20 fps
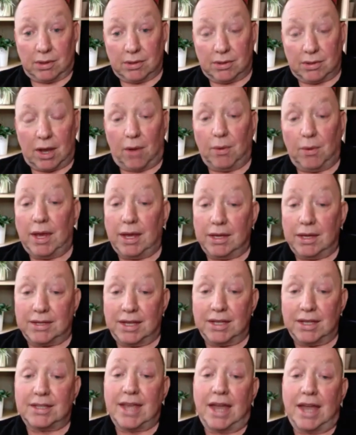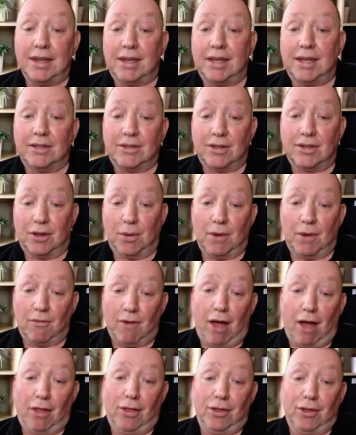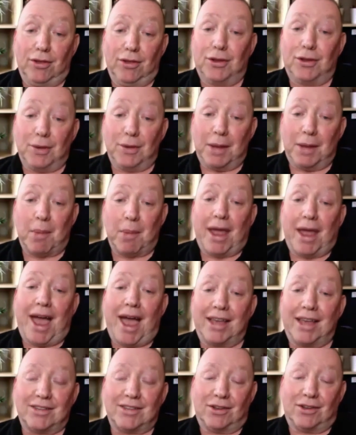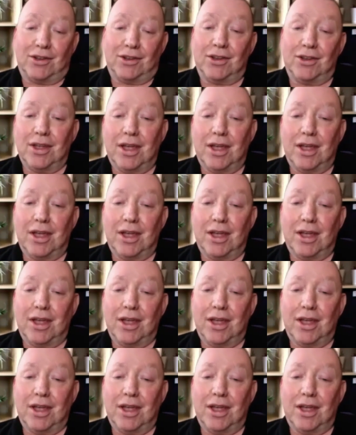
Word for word: So it's intending to do it rather than doing it by accident.